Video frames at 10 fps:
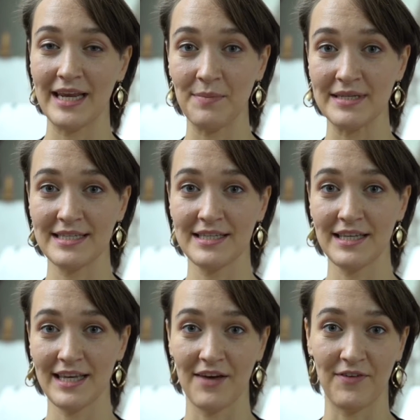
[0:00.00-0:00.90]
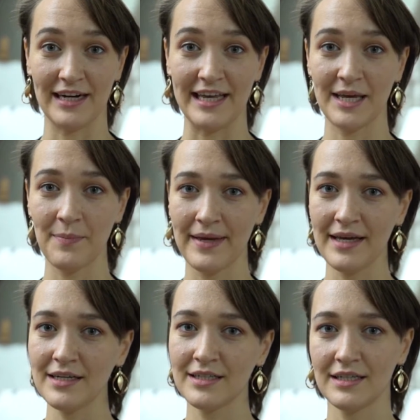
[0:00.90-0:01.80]
name is Eva
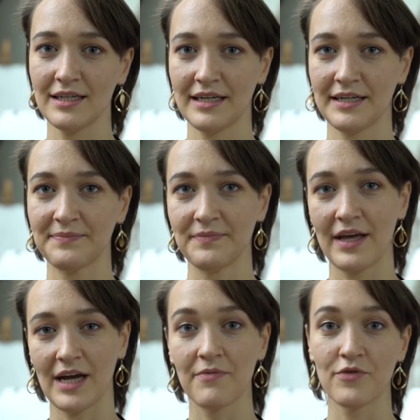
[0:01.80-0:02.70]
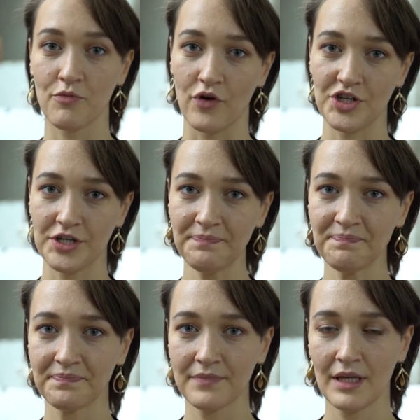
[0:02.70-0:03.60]
Klinkenberg. I come from Russia
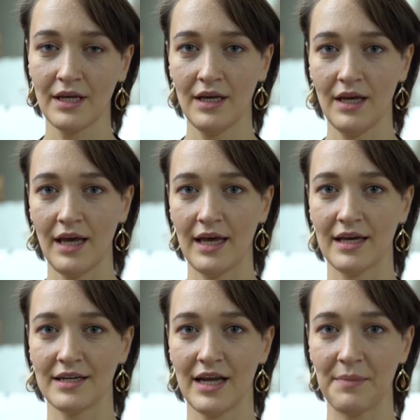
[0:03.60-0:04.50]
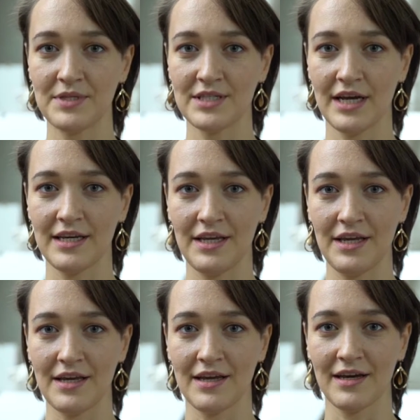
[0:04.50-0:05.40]
and I'm
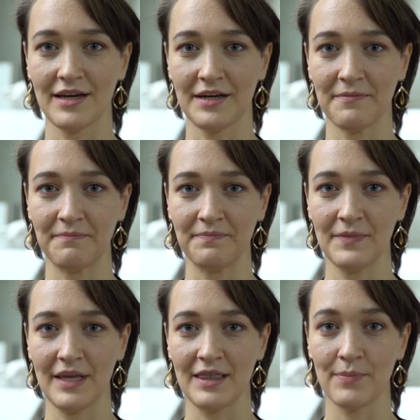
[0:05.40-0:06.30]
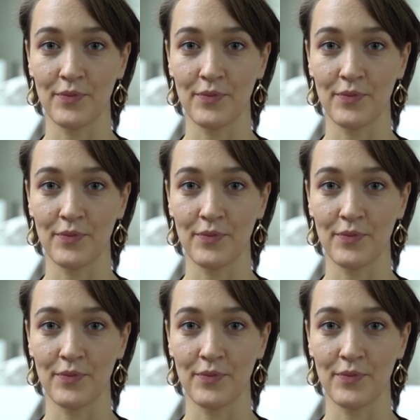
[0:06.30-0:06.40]
studying in the